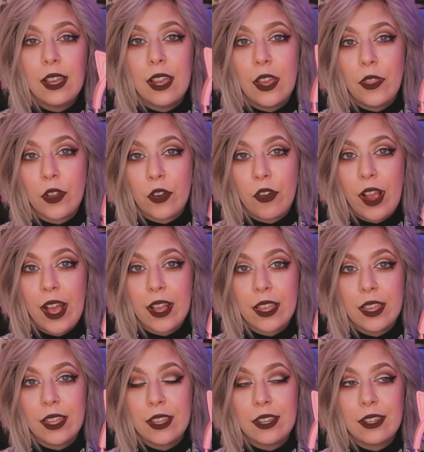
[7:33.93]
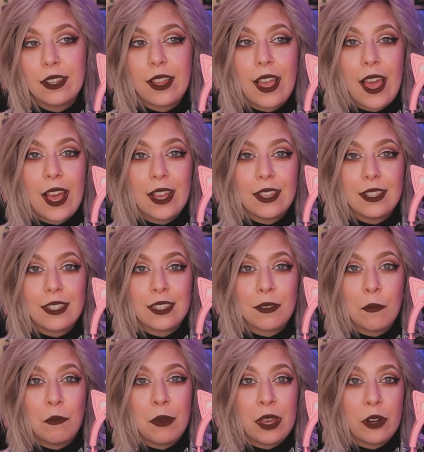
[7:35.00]
and the Kraken
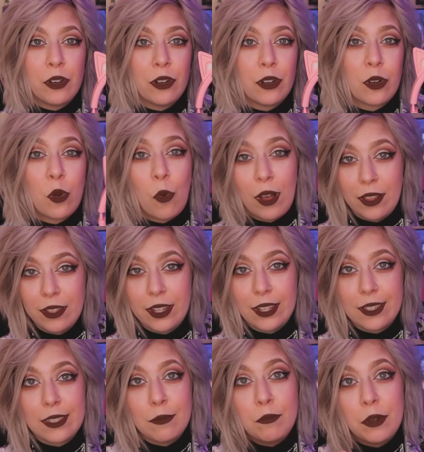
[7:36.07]
has better qualities.